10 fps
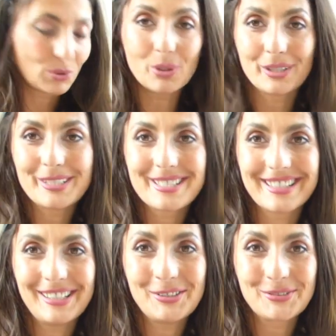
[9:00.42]
course,
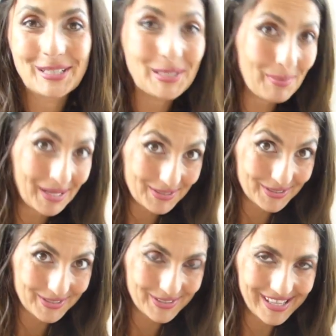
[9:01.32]
I don't recommend
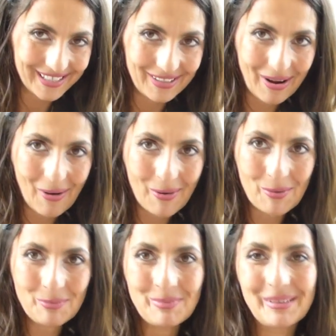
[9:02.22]
you do that at
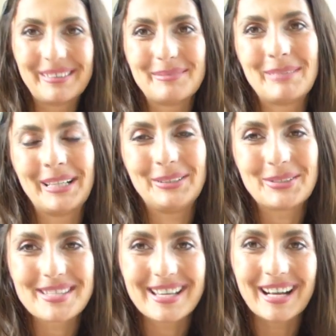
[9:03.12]
home by
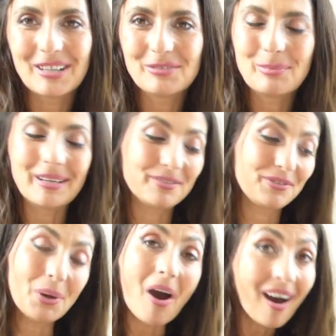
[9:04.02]
yourself, but if
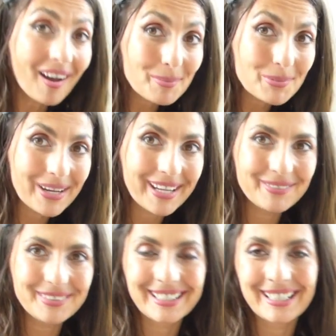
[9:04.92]
you are
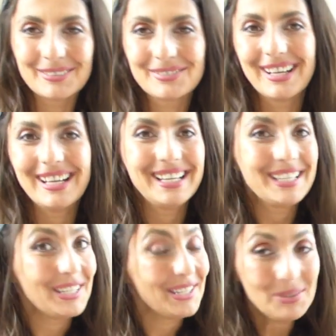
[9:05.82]
brave enough,
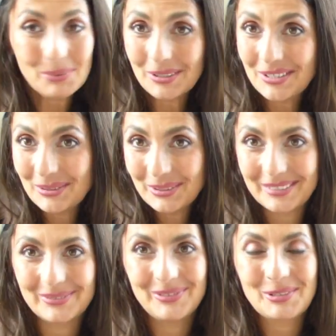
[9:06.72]
you will do
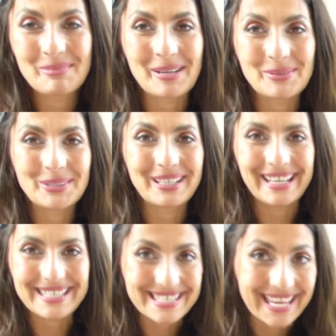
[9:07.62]
it no matter what
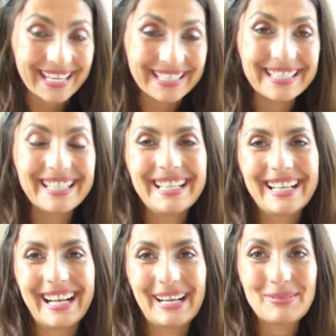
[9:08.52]
I say.
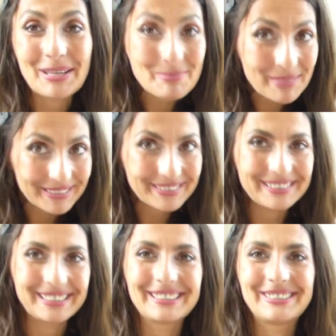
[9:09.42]
I'm not a medical
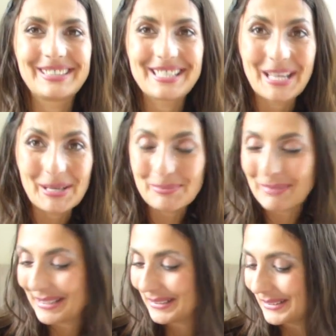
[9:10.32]
doctor, it's not a
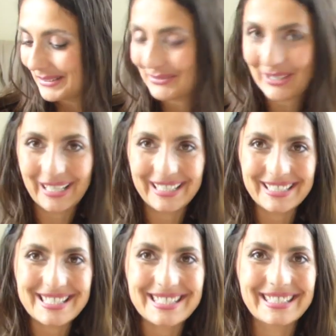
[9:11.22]
medical
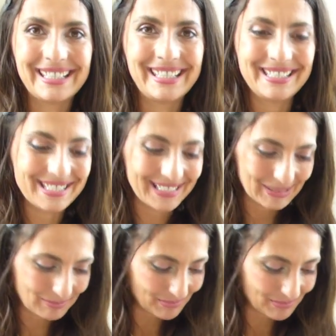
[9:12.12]
advice, and
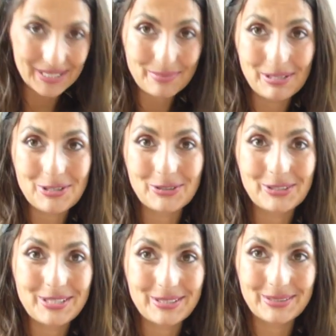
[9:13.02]
please be
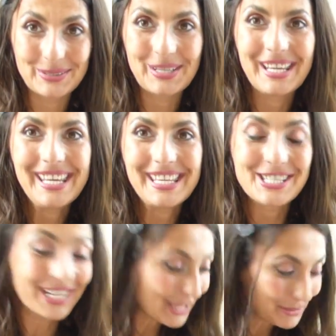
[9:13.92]
sure to
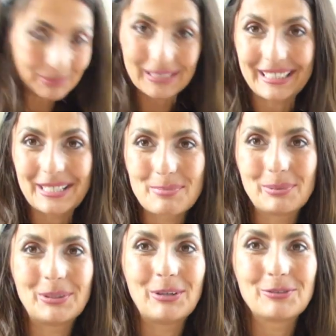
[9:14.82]
check out my links
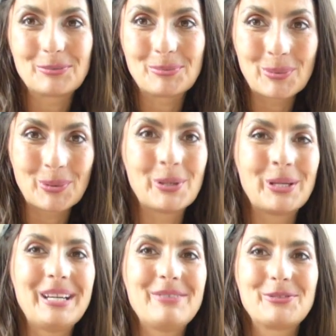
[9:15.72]
below for
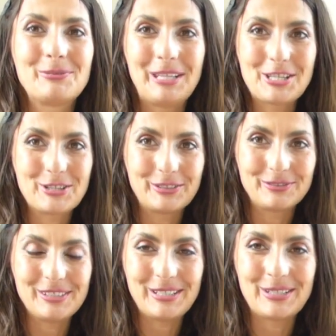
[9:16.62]
more informational
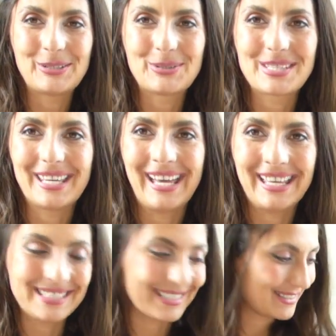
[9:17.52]
videos,
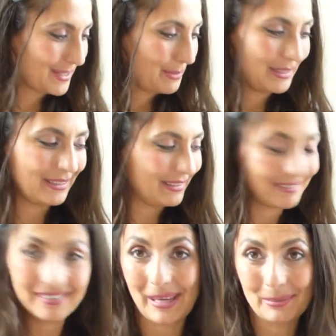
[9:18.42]
and to
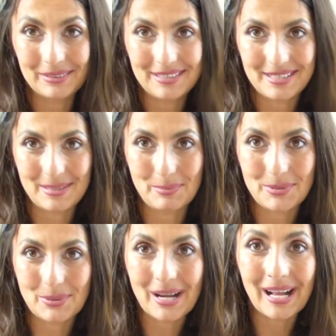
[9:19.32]
be able to
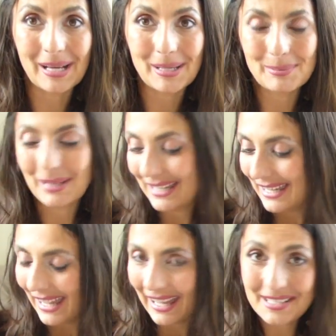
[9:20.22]
subscribe
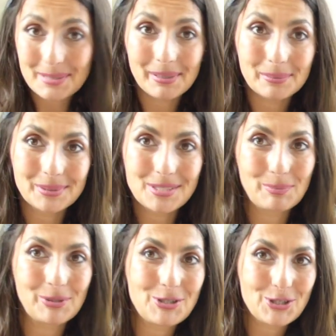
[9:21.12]
and to be able to
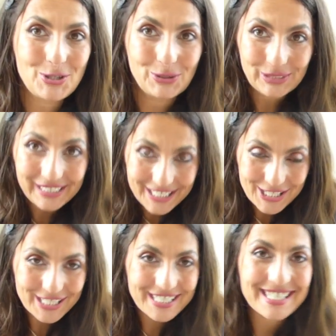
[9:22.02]
purchase your
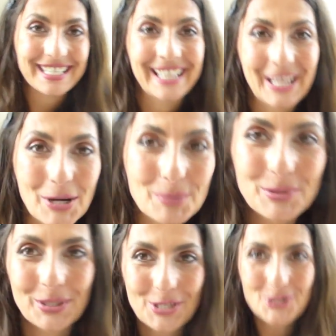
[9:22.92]
leeches. And I hope
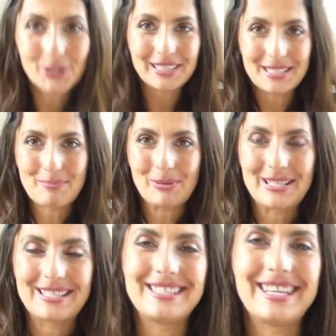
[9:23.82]
you enjoyed this
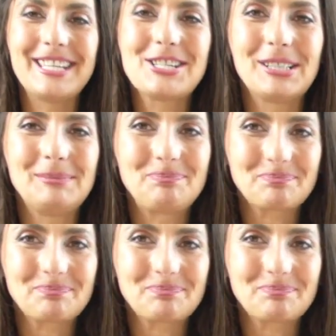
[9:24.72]
presentation.